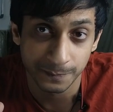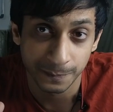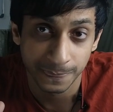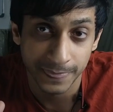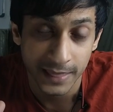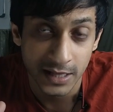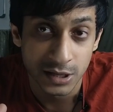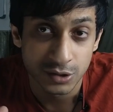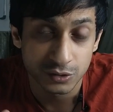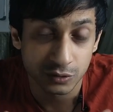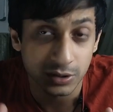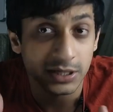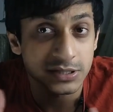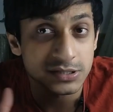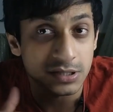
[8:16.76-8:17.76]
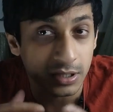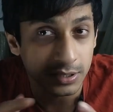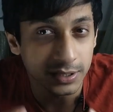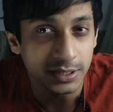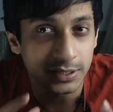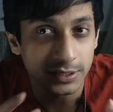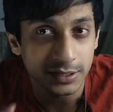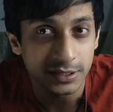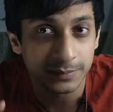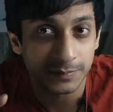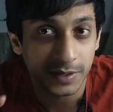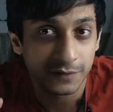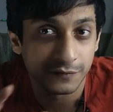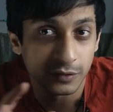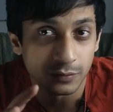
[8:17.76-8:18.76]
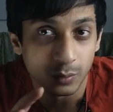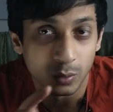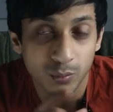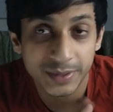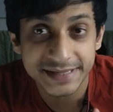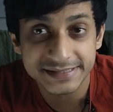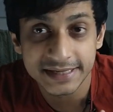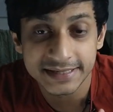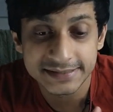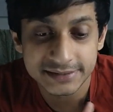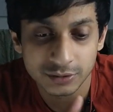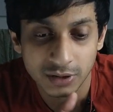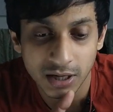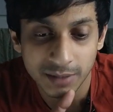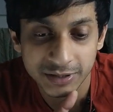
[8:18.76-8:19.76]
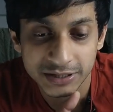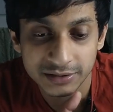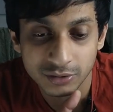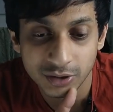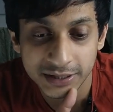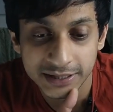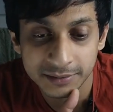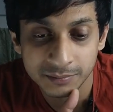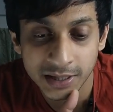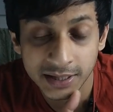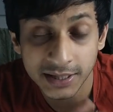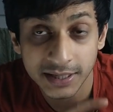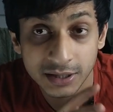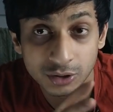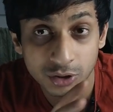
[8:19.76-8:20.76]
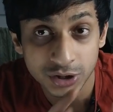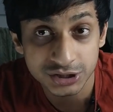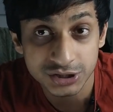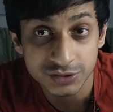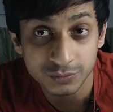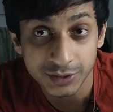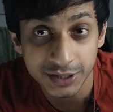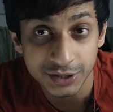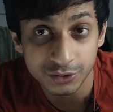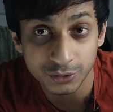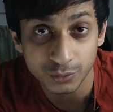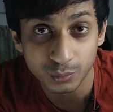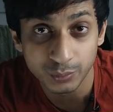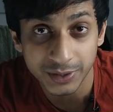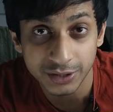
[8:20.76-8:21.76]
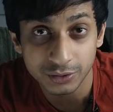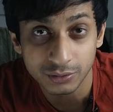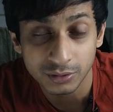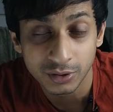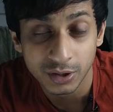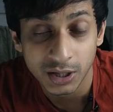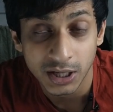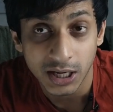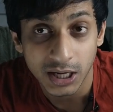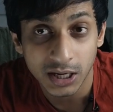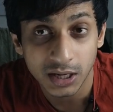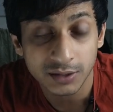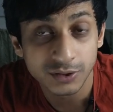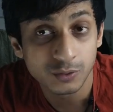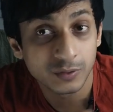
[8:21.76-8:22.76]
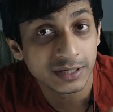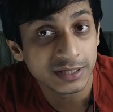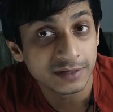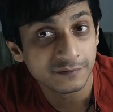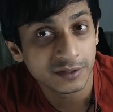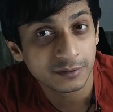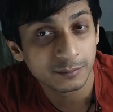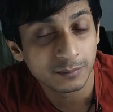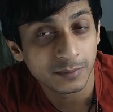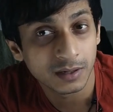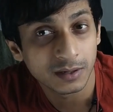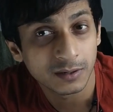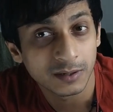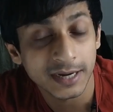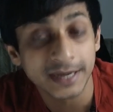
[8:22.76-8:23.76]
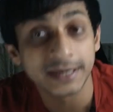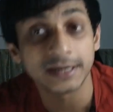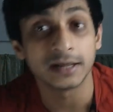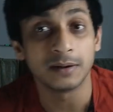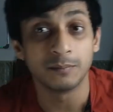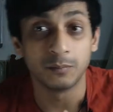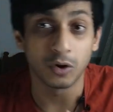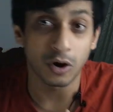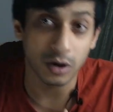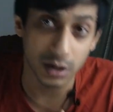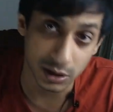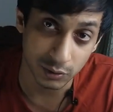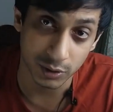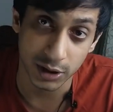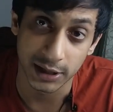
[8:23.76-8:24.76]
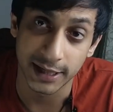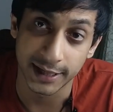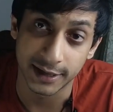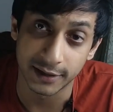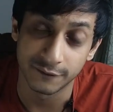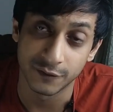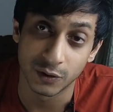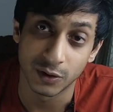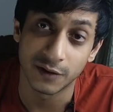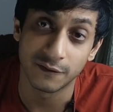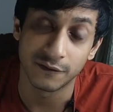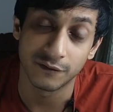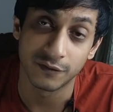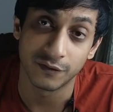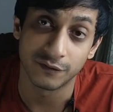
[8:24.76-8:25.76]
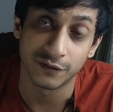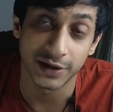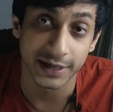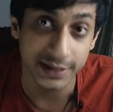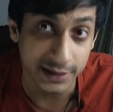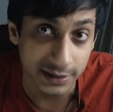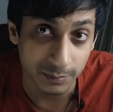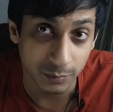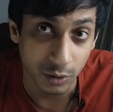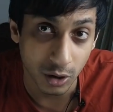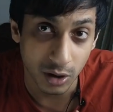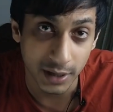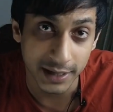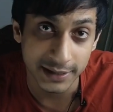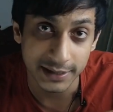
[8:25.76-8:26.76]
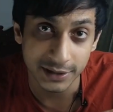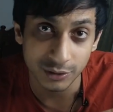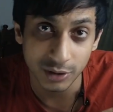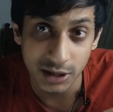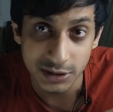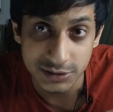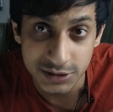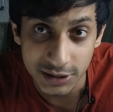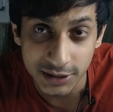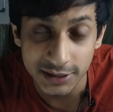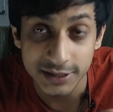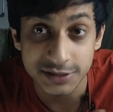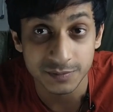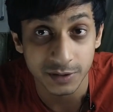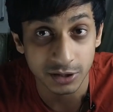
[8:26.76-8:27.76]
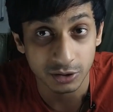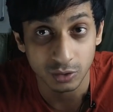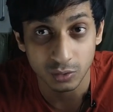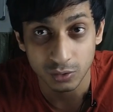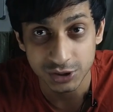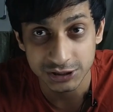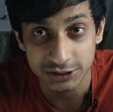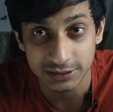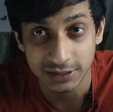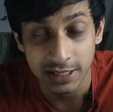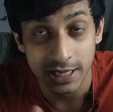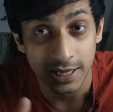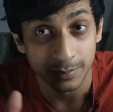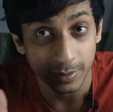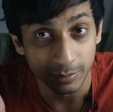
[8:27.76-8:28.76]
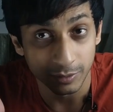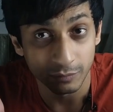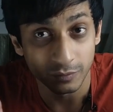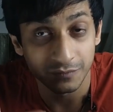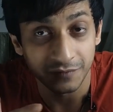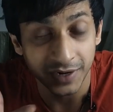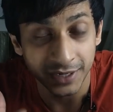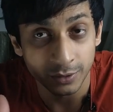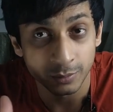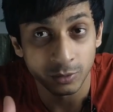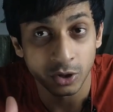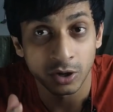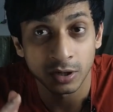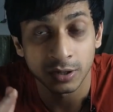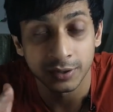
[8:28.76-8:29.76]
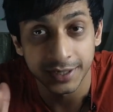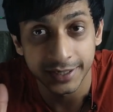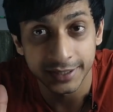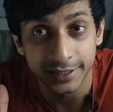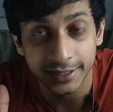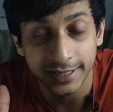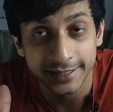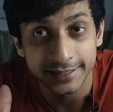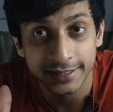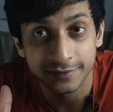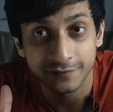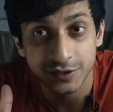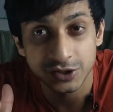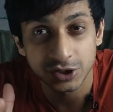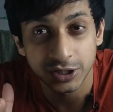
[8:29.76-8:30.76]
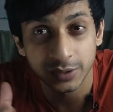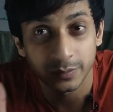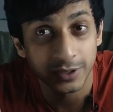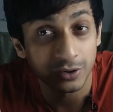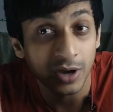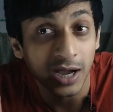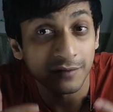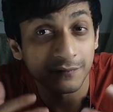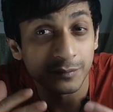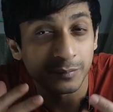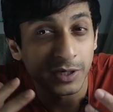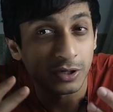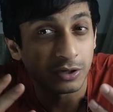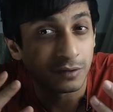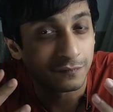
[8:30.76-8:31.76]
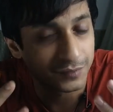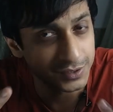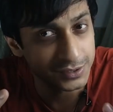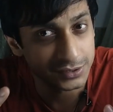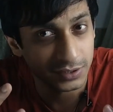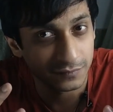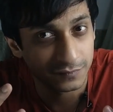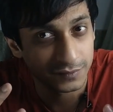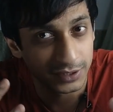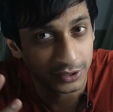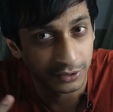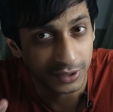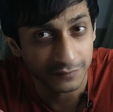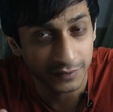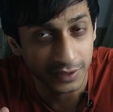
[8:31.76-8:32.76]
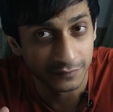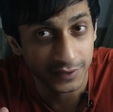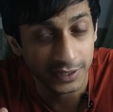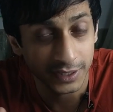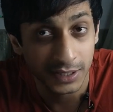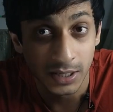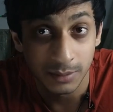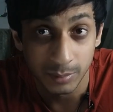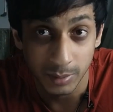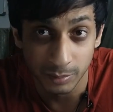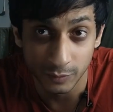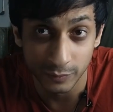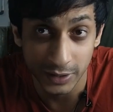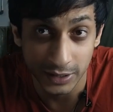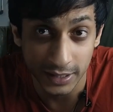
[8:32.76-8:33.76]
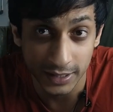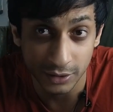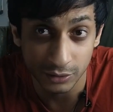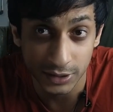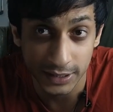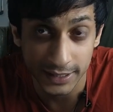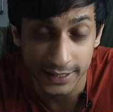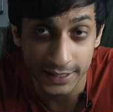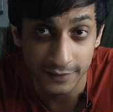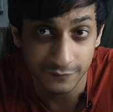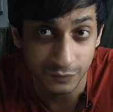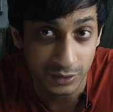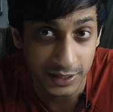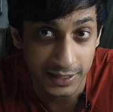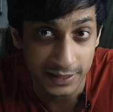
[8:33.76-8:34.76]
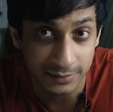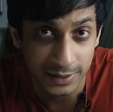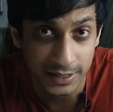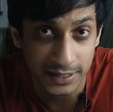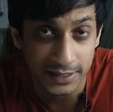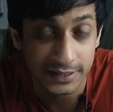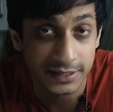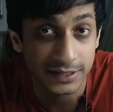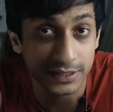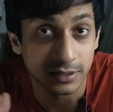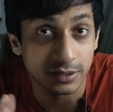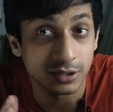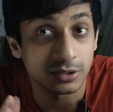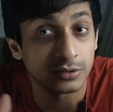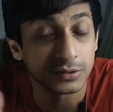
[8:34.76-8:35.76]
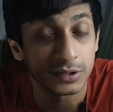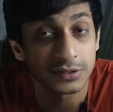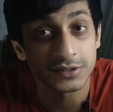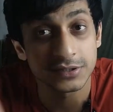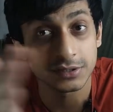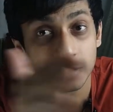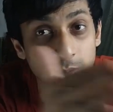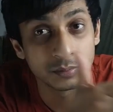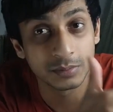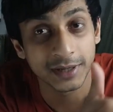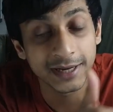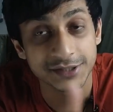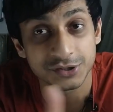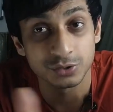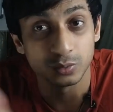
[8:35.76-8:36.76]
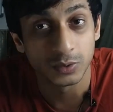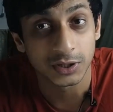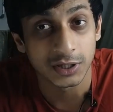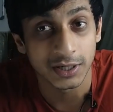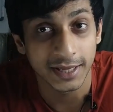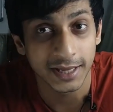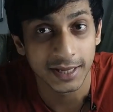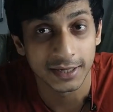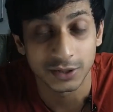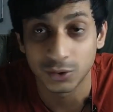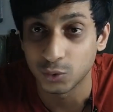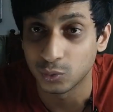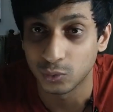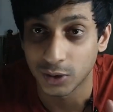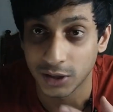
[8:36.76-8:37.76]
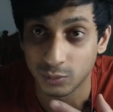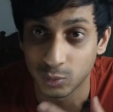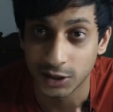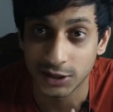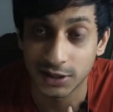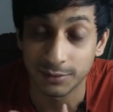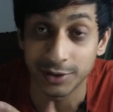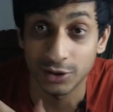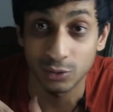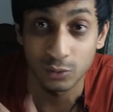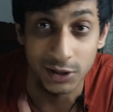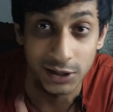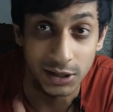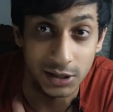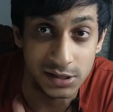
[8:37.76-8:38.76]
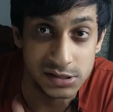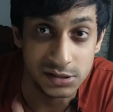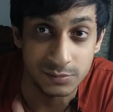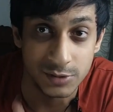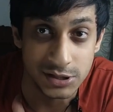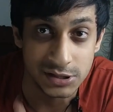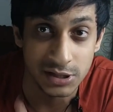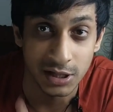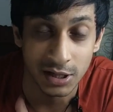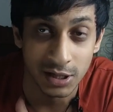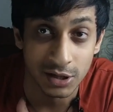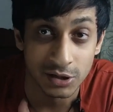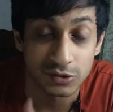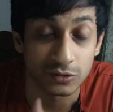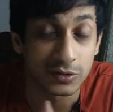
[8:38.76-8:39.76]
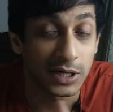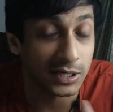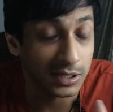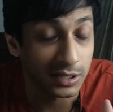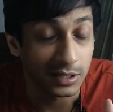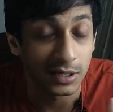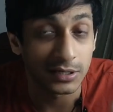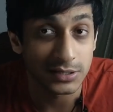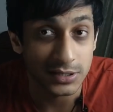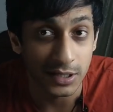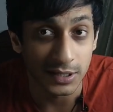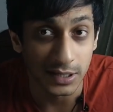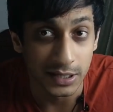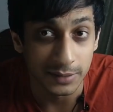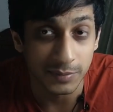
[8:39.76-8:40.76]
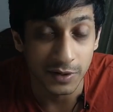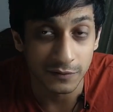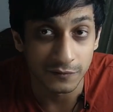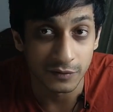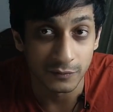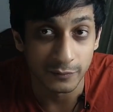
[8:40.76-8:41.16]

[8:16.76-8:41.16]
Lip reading: So that is a really powerful ways, guys. So content marketing, not just with the YouTube video. You can even write a blog around it. Like if you've created a blog and then you are answering this particular question, people will find your blog, read it, and then eventually when you have a particular free stuff that you're giving away, people will click on the link, give you their email, and then the system gets to work again to convert them into a real customers. So that is a really powerful way.